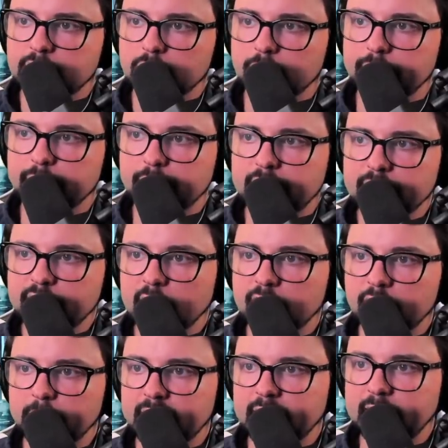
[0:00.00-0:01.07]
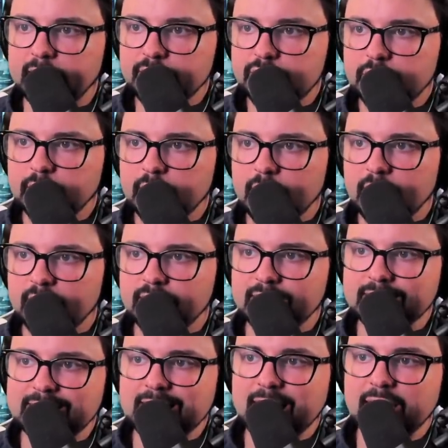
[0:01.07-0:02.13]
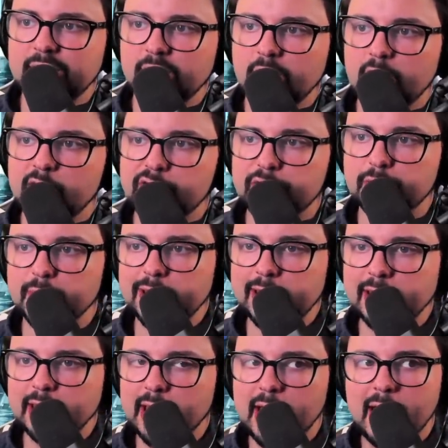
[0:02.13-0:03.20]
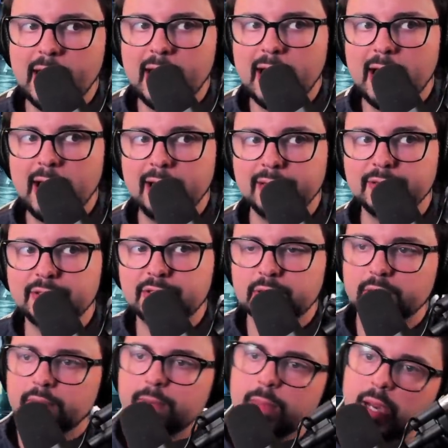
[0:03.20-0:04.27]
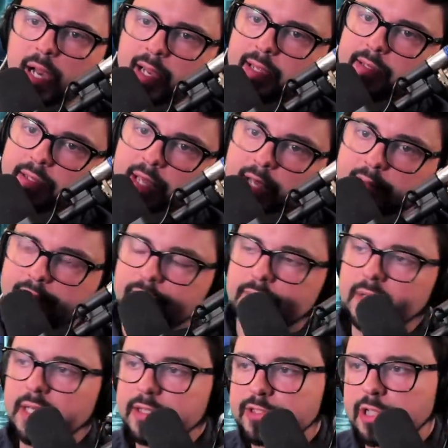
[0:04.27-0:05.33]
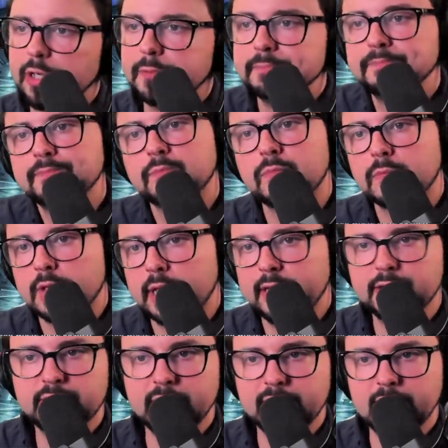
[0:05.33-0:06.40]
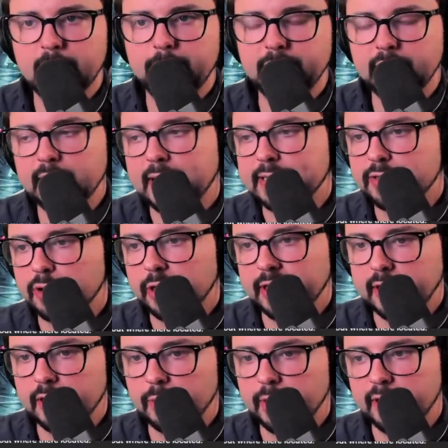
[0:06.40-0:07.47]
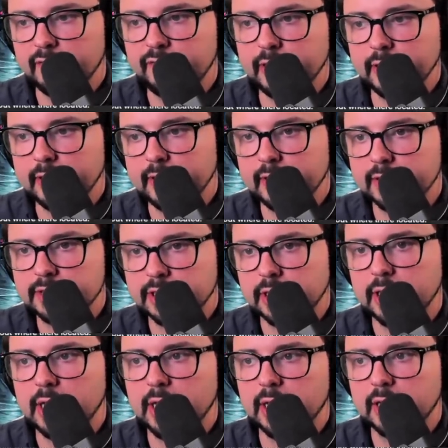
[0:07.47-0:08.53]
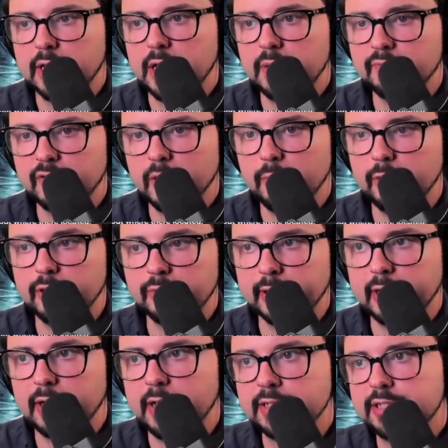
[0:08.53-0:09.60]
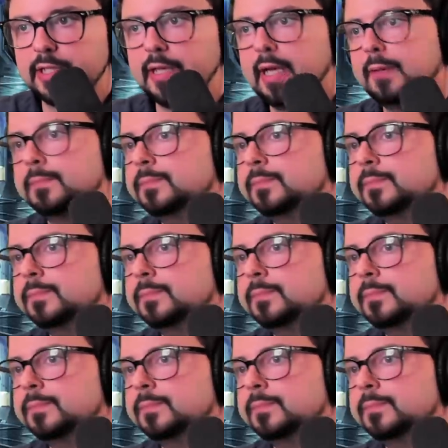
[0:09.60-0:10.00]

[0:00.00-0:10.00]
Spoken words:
you give government an inch, they take 3 yards. So I understand that opinion. I totally get where your feelings come from with regards to that.